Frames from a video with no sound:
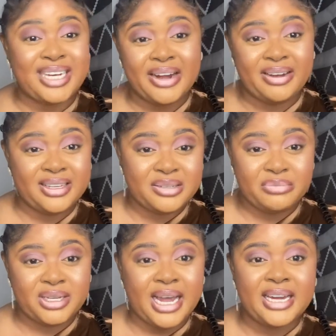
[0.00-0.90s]
direct
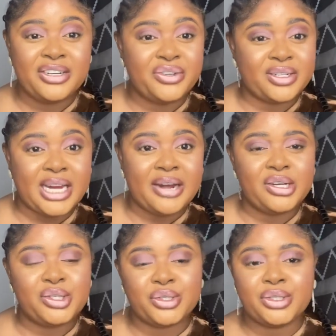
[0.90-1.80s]
me. I need your
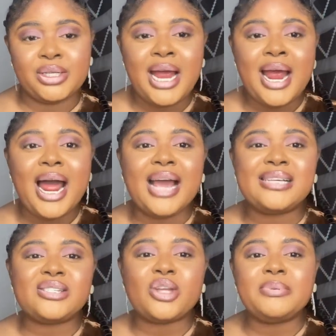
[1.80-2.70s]
direction. I
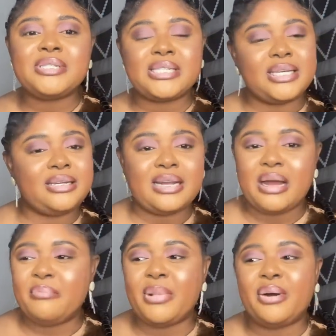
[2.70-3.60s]
stopped thinking
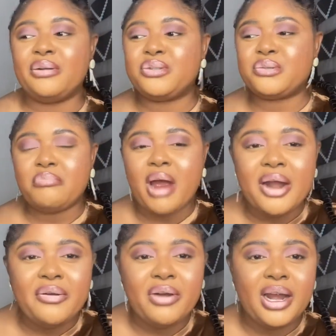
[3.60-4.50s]
about
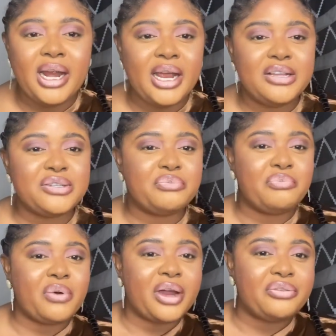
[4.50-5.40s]
marriage,
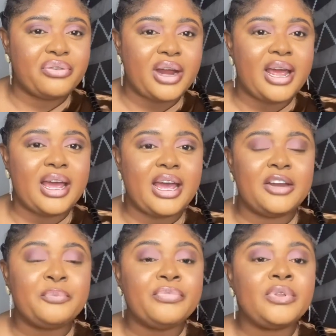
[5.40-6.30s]

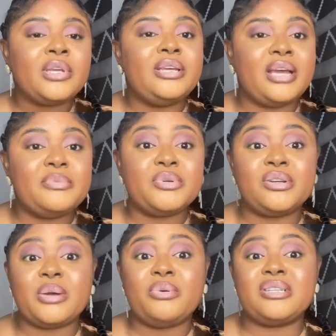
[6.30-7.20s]
boyfriend. Yeah,
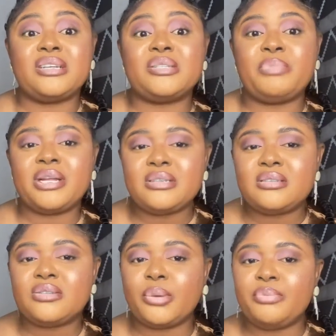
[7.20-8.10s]
because I was
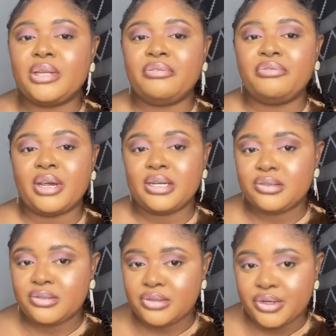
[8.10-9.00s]
expecting something very
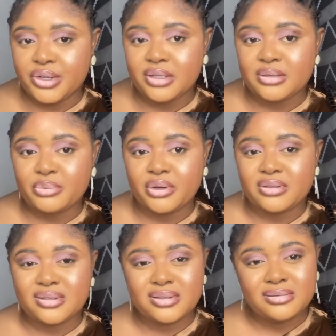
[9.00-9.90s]
serious,
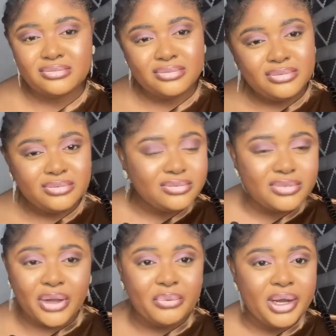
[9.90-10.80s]
but
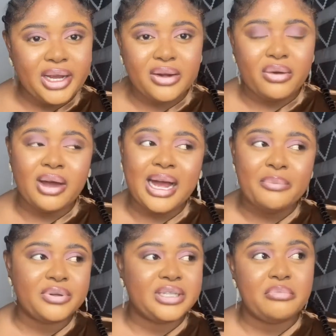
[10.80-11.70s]
the way it all
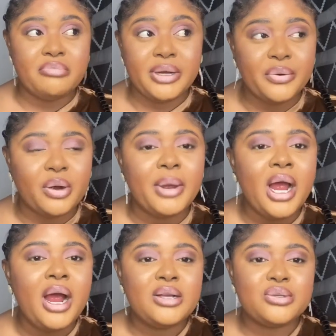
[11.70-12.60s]
happened, it blew up.
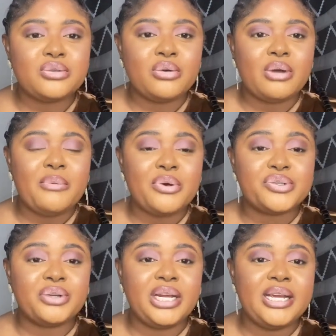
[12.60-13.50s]
So I
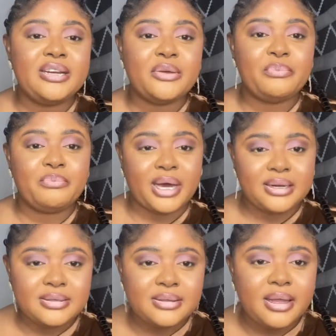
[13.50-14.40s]
was really in a
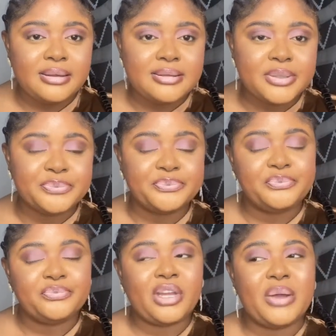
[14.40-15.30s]
bad state.
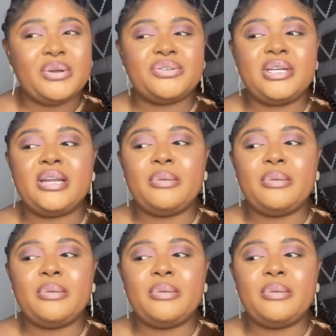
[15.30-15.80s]
So I